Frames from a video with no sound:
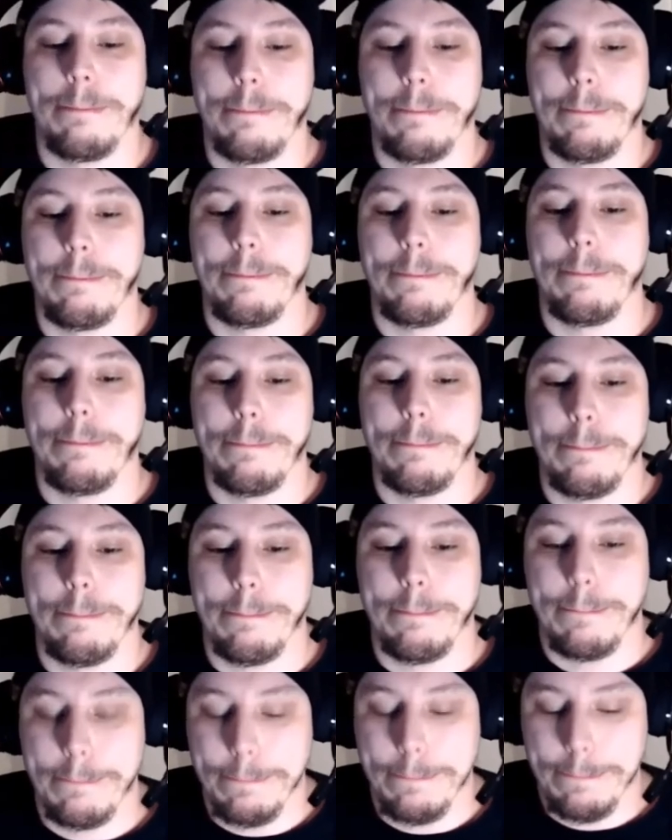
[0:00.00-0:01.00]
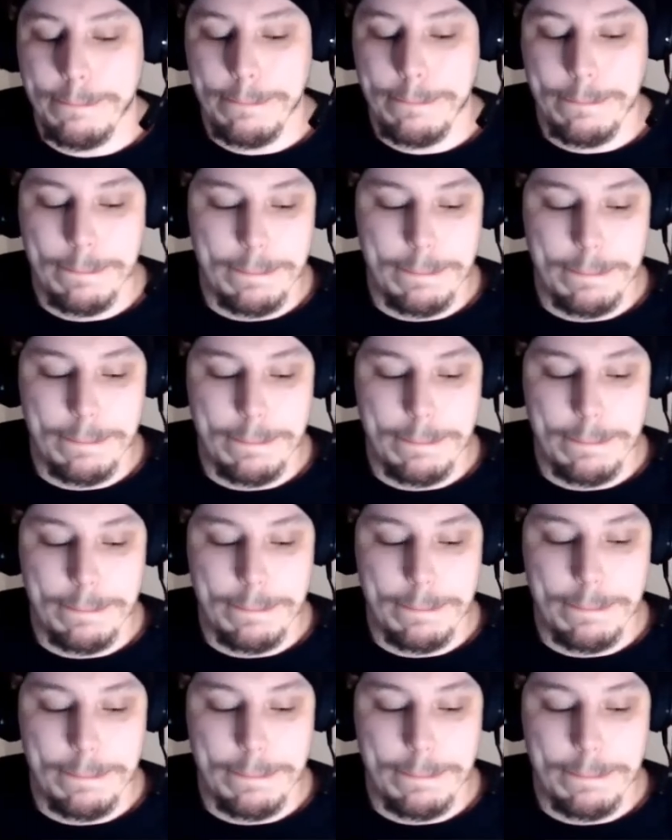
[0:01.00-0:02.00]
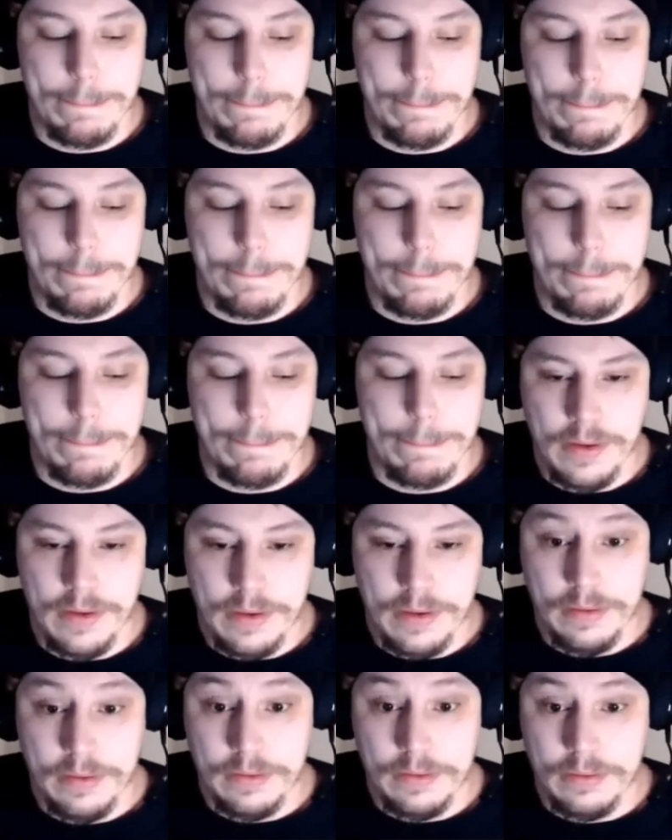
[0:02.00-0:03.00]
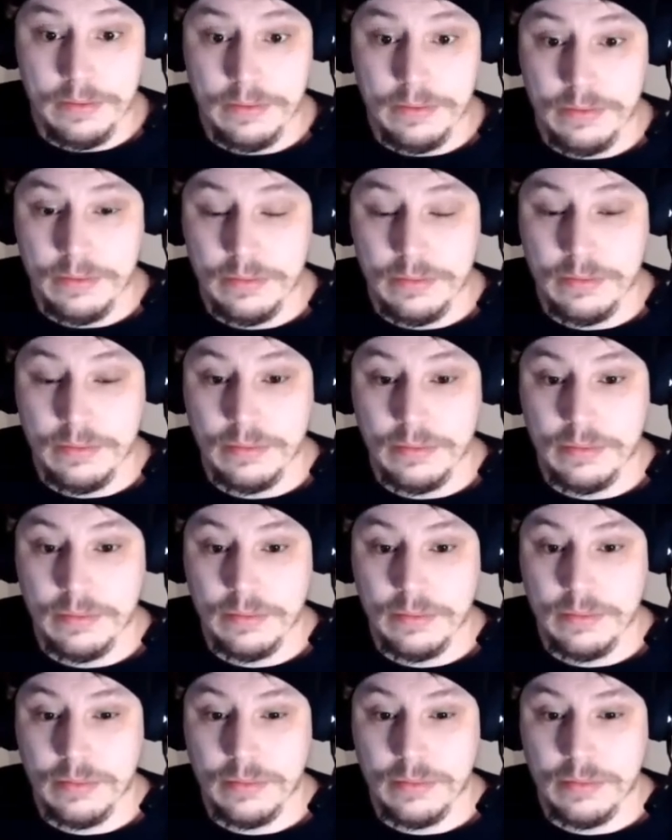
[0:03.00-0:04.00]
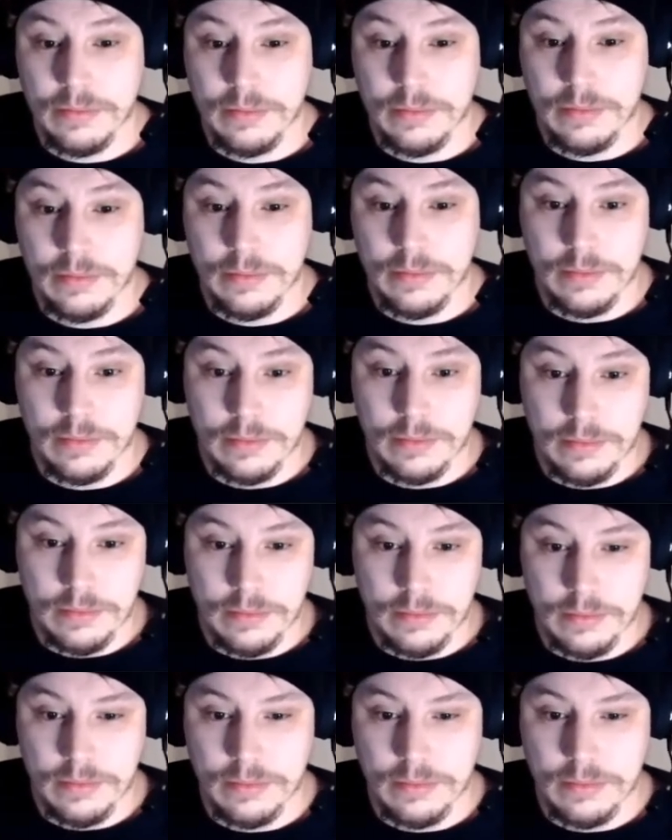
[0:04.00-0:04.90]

(silent)